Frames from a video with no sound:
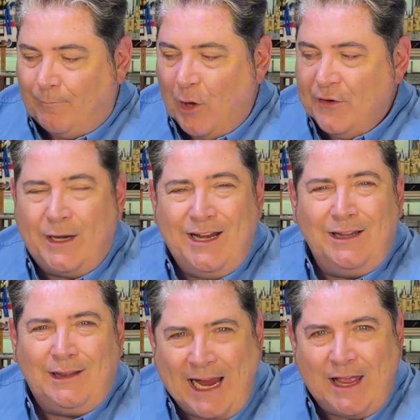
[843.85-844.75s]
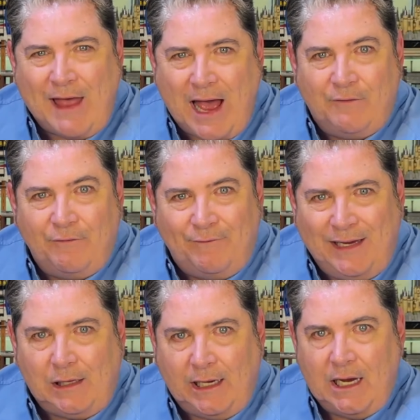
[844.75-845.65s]
So I didn't like that
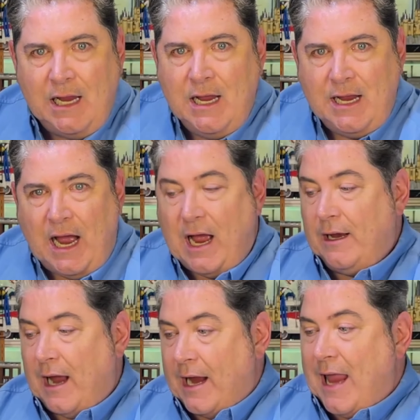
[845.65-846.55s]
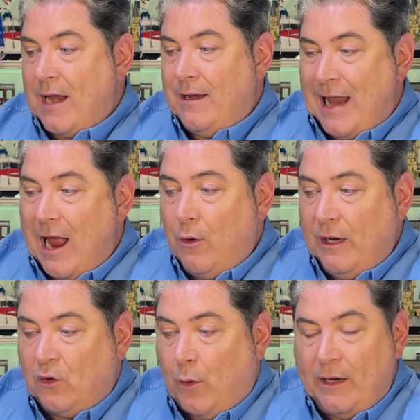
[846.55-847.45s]
feeling. Again, now it's
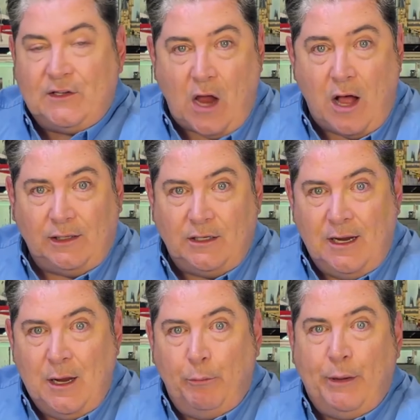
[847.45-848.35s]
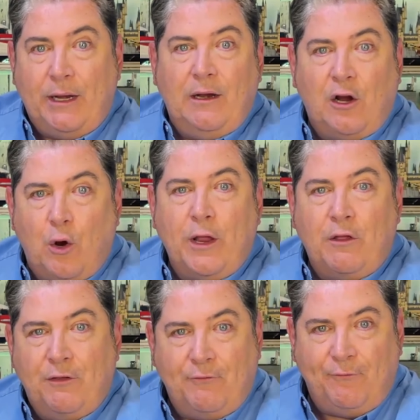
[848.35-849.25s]
quite solid, but going
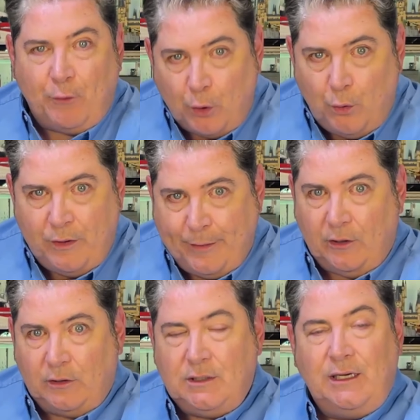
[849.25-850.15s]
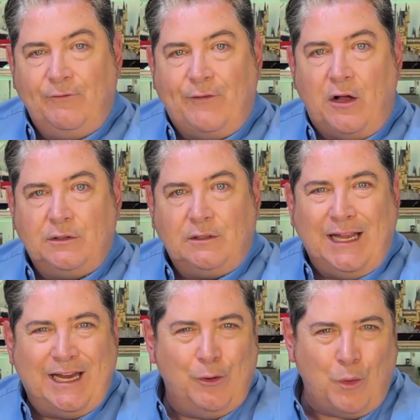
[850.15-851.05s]
through the build, it felt like
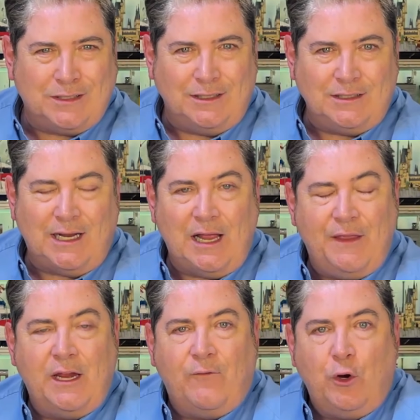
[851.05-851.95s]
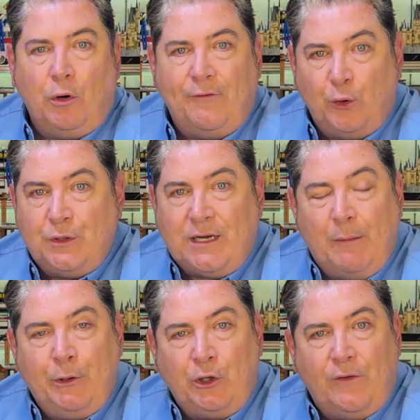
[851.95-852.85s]
it wasn't. And I think if you're a first-time
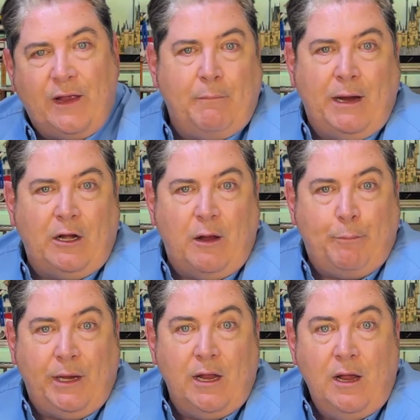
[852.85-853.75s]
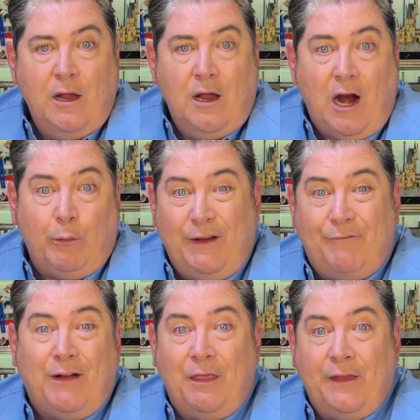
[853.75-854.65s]
builder, that might not be a really
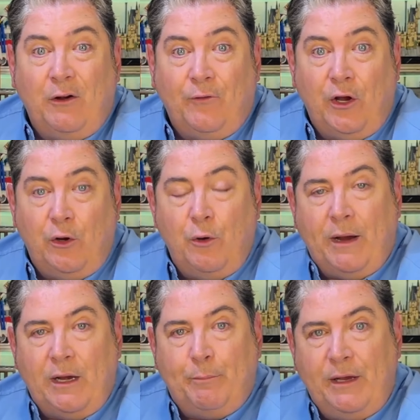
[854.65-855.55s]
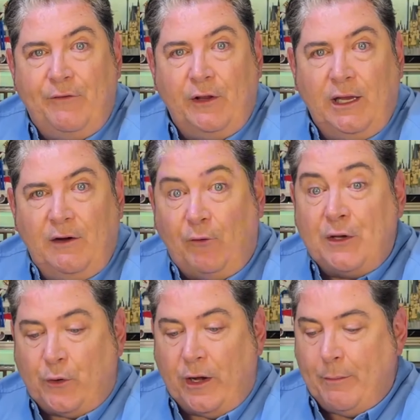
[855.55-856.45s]
fun thing for you. You might be feeling
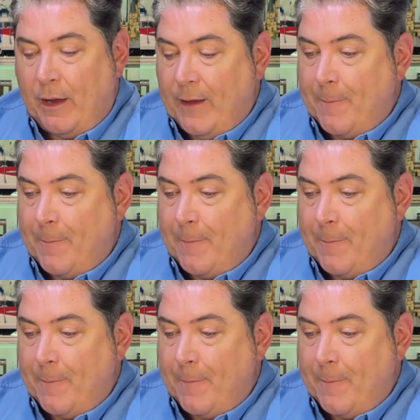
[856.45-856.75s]
frustrated by that.